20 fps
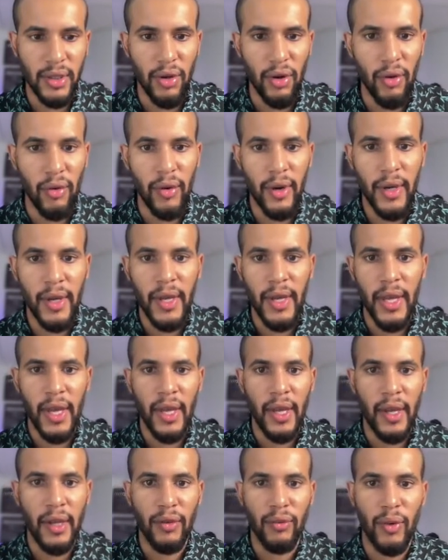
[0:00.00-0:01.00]
ago,
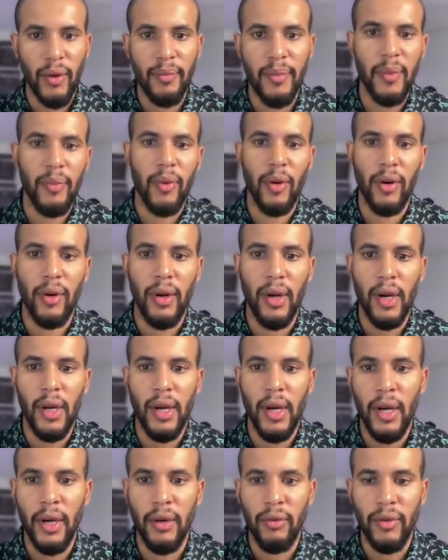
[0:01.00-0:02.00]
and when people
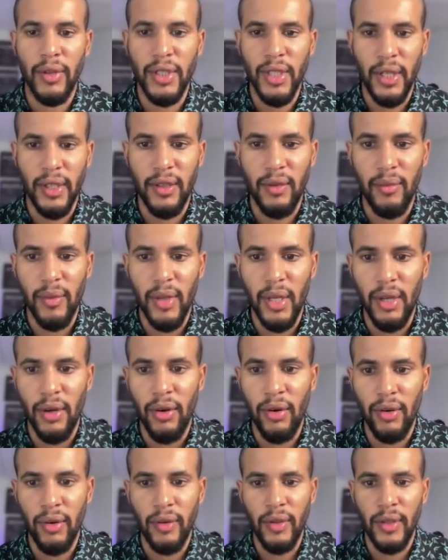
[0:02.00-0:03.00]
reach out to me,
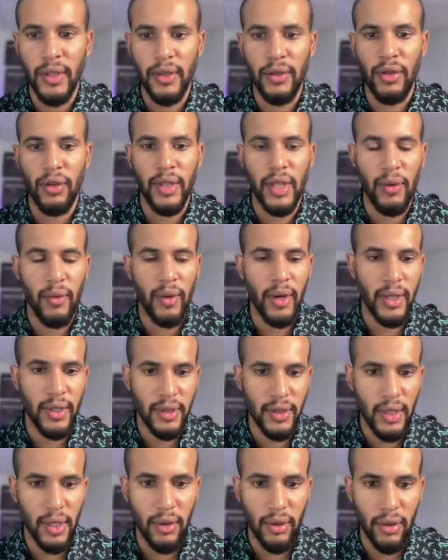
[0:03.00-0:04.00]
oh, they want to
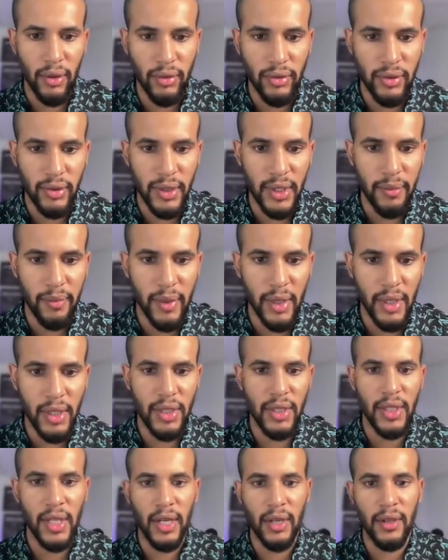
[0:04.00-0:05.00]
stay close to the
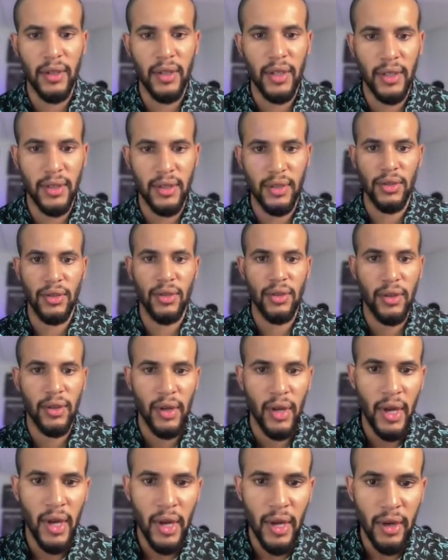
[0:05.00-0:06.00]
beach, then this is
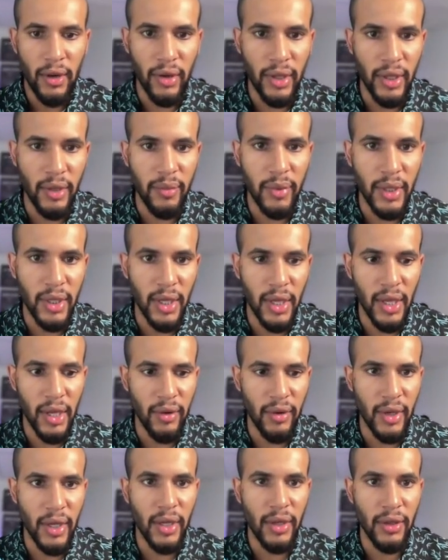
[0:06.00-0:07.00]
going to be the
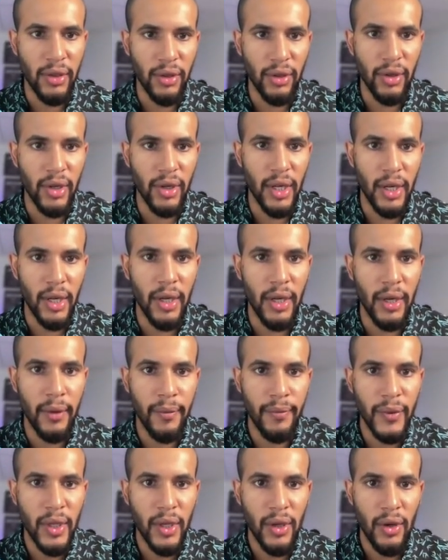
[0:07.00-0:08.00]
area. You're going to
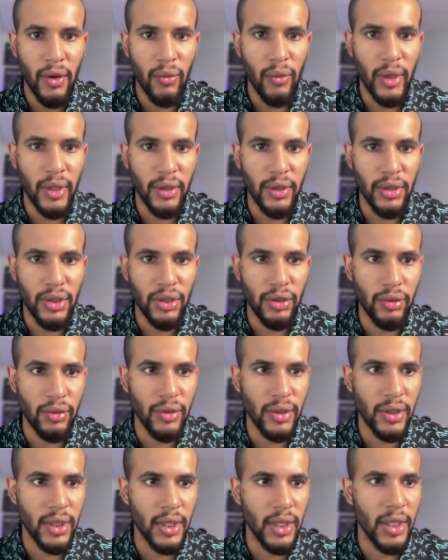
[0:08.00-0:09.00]
want to
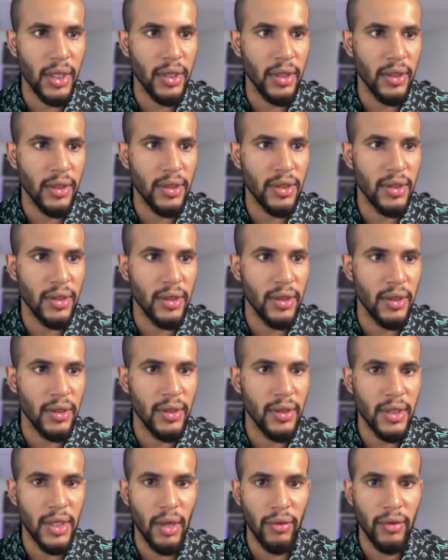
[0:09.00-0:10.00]
choose the
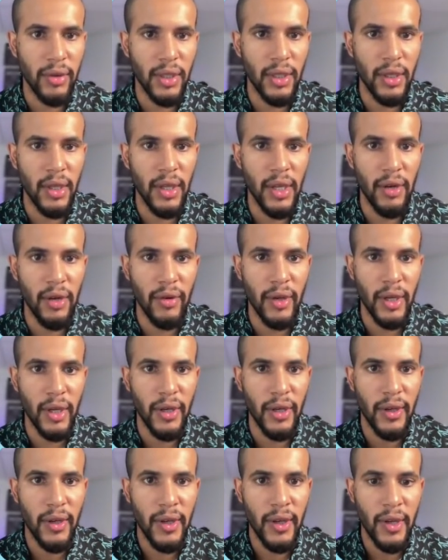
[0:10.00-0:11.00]
southern area.
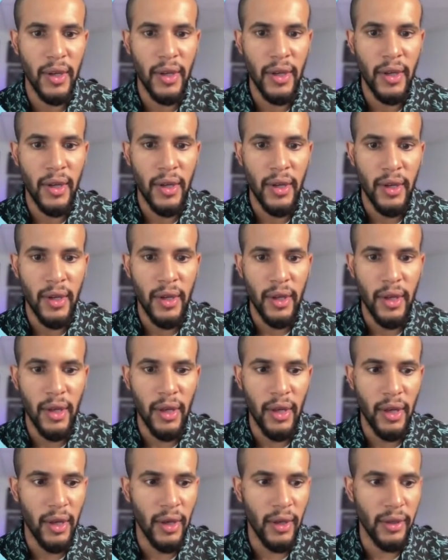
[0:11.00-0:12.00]

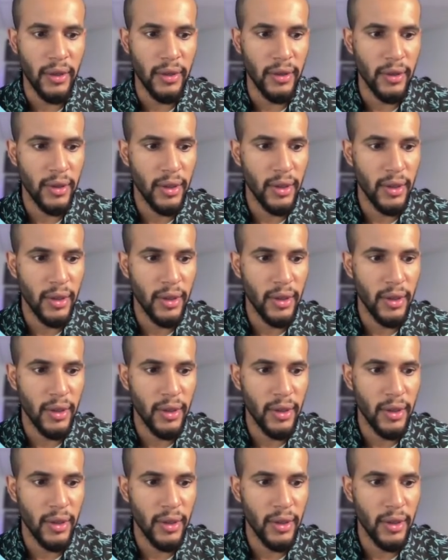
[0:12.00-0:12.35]
And